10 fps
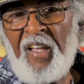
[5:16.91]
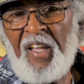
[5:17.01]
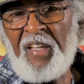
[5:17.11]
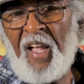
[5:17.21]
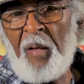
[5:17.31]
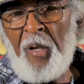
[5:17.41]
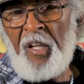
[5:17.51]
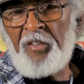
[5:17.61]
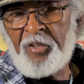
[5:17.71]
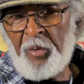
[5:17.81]
and I
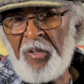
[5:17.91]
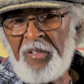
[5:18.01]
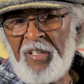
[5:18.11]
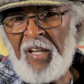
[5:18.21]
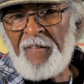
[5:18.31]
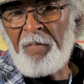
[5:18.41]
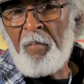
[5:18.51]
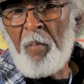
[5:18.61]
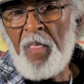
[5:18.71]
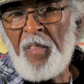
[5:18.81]
made certain that
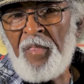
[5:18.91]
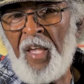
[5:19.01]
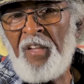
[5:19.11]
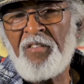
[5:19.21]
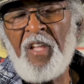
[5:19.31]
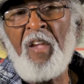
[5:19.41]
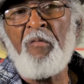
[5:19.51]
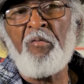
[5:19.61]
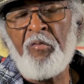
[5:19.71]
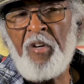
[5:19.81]
they stayed
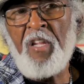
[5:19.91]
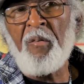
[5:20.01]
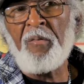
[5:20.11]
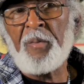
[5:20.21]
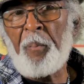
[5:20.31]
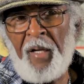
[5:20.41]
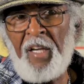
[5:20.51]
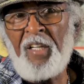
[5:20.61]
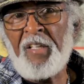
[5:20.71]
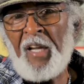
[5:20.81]
free of the
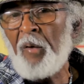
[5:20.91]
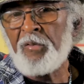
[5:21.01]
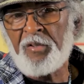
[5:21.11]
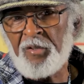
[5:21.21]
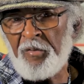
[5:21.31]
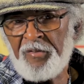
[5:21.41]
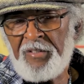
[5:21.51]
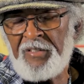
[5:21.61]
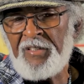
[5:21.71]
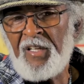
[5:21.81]
pain that I was suffering.